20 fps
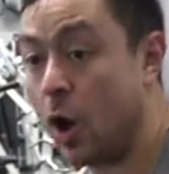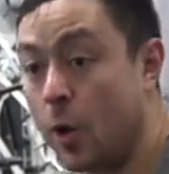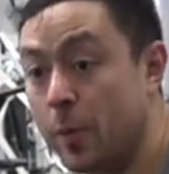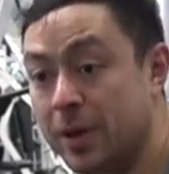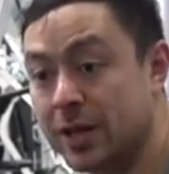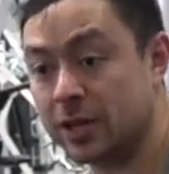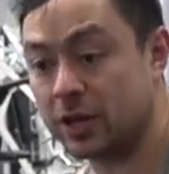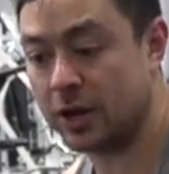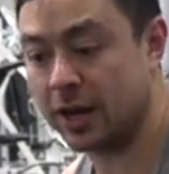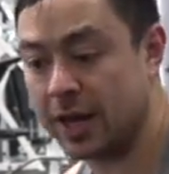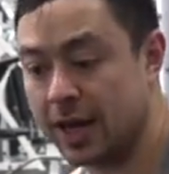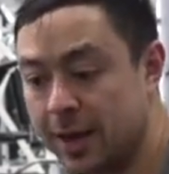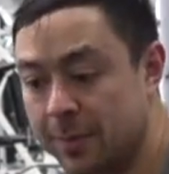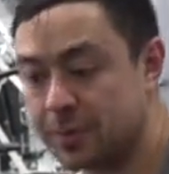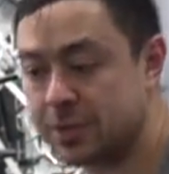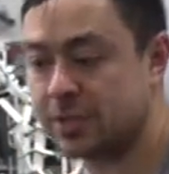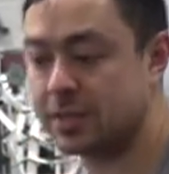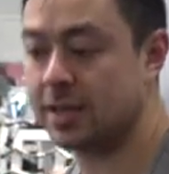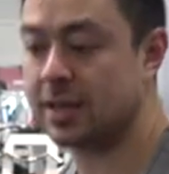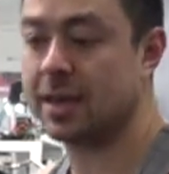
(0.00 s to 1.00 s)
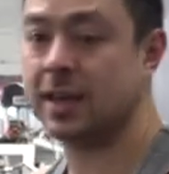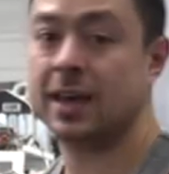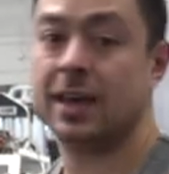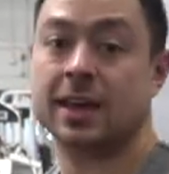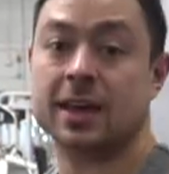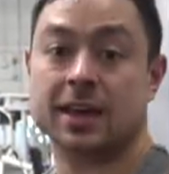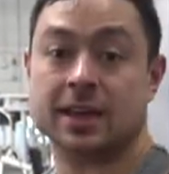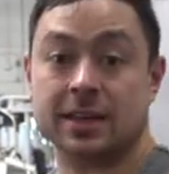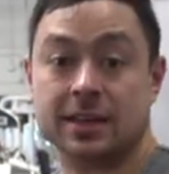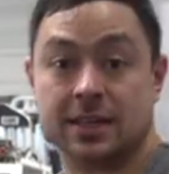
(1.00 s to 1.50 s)
opening your hips,
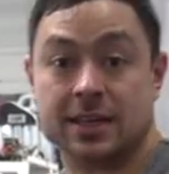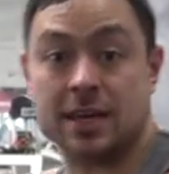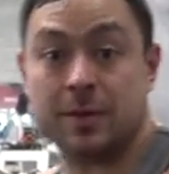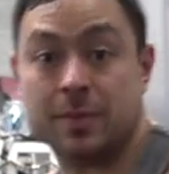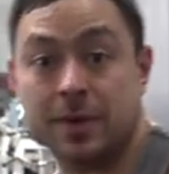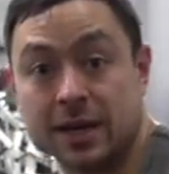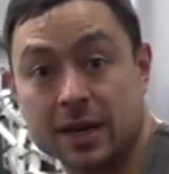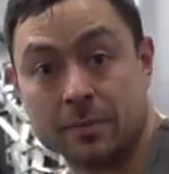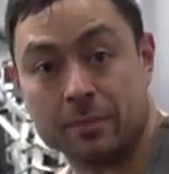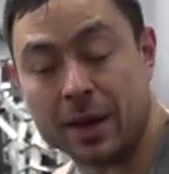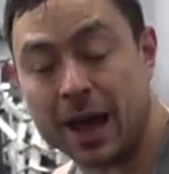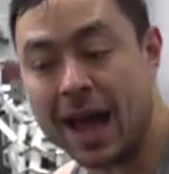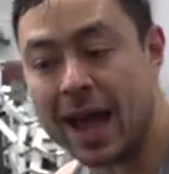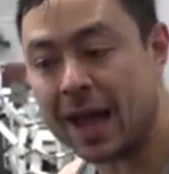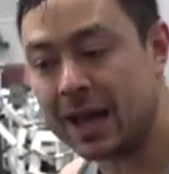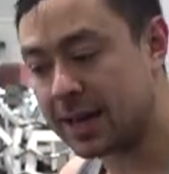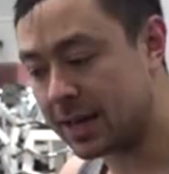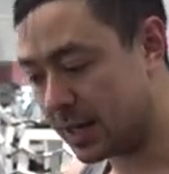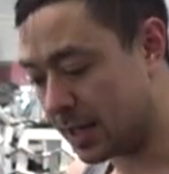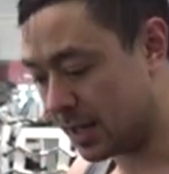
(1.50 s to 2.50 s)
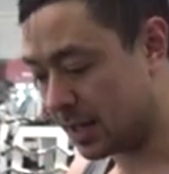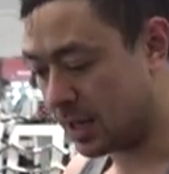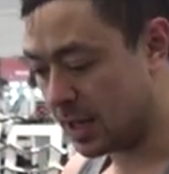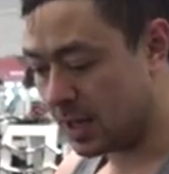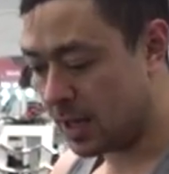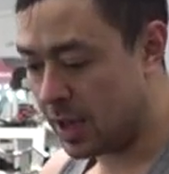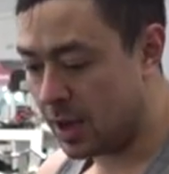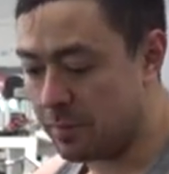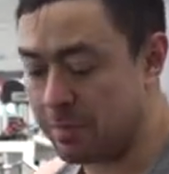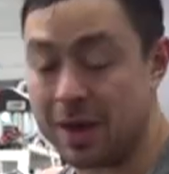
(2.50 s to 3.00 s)
keeping it back.
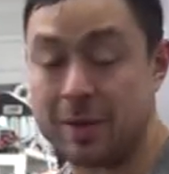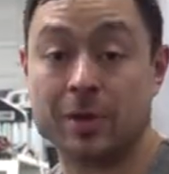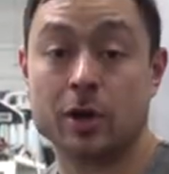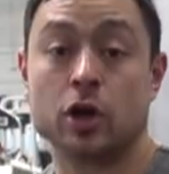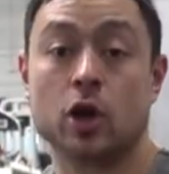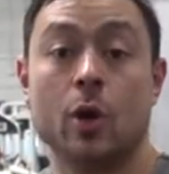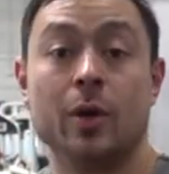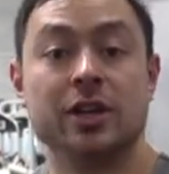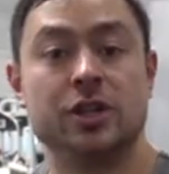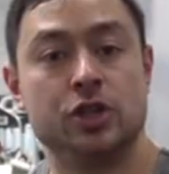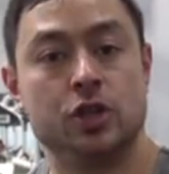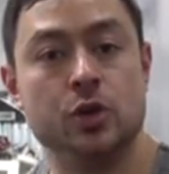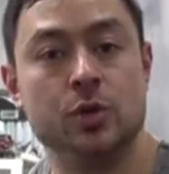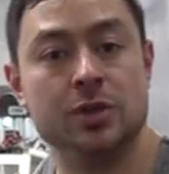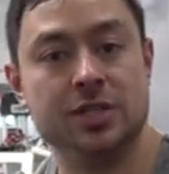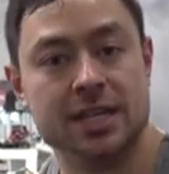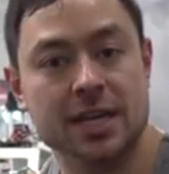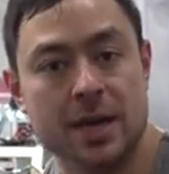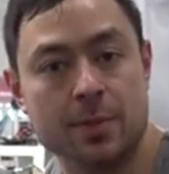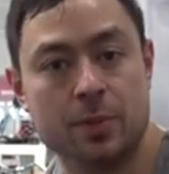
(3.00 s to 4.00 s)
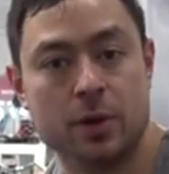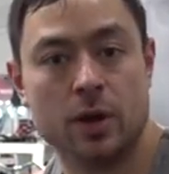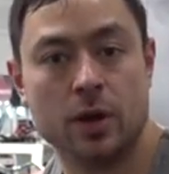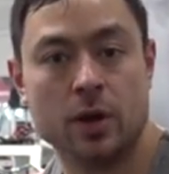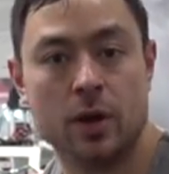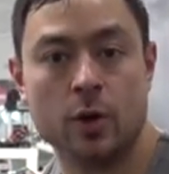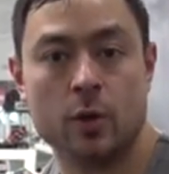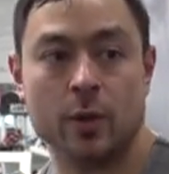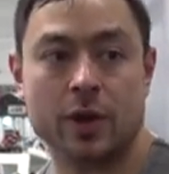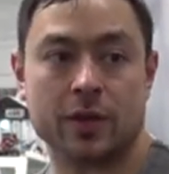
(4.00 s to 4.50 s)
Maybe you're going too deep
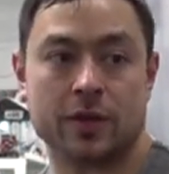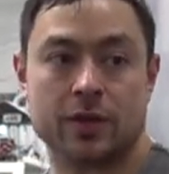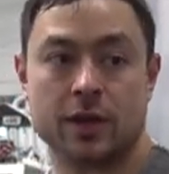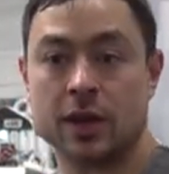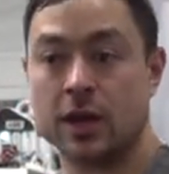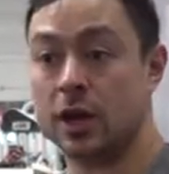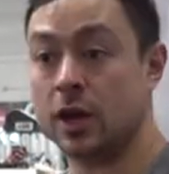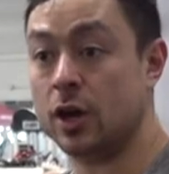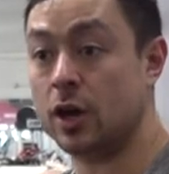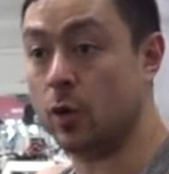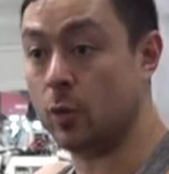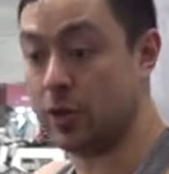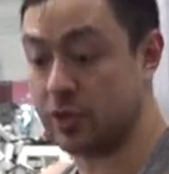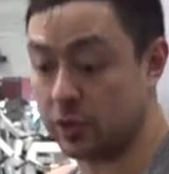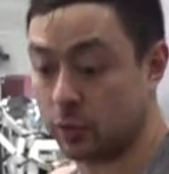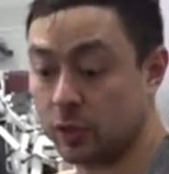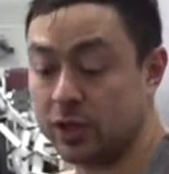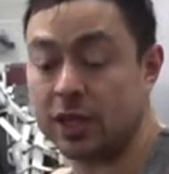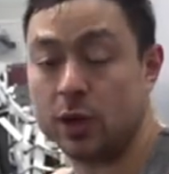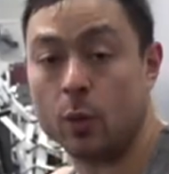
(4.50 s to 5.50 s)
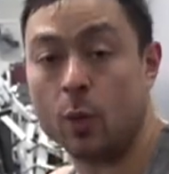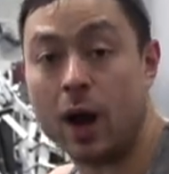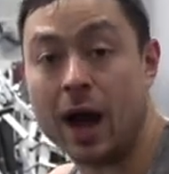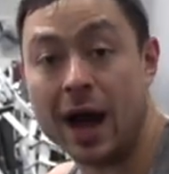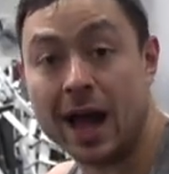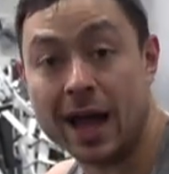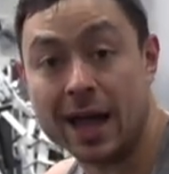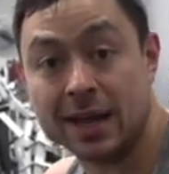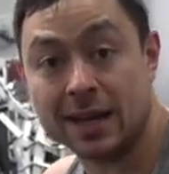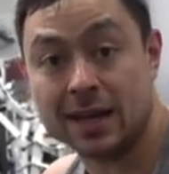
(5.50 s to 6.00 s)
with with a really
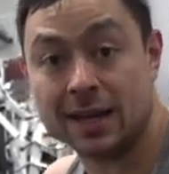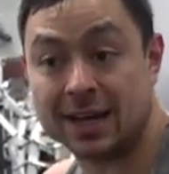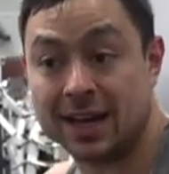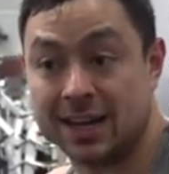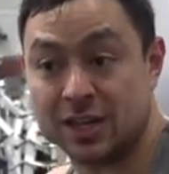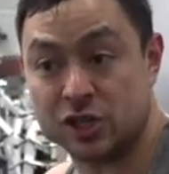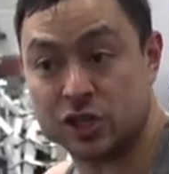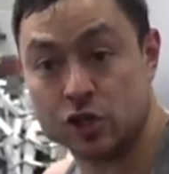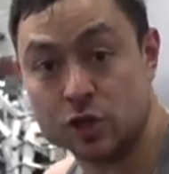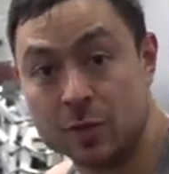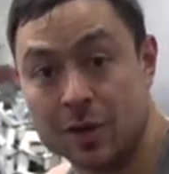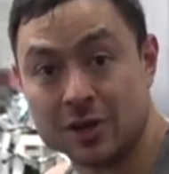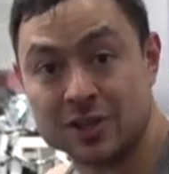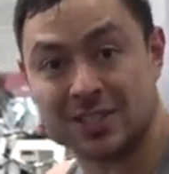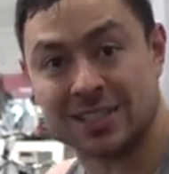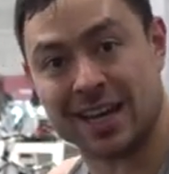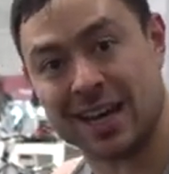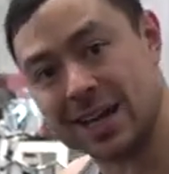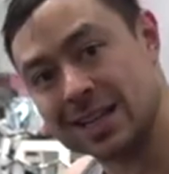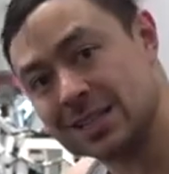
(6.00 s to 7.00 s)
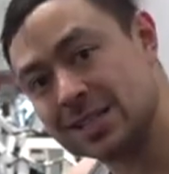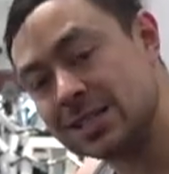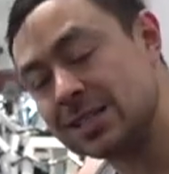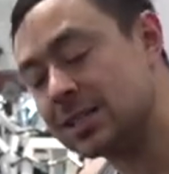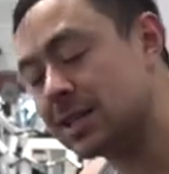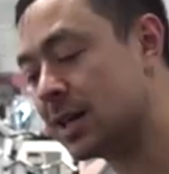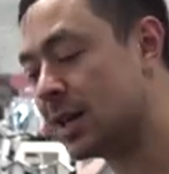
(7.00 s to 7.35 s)
wide kind of sumo stance.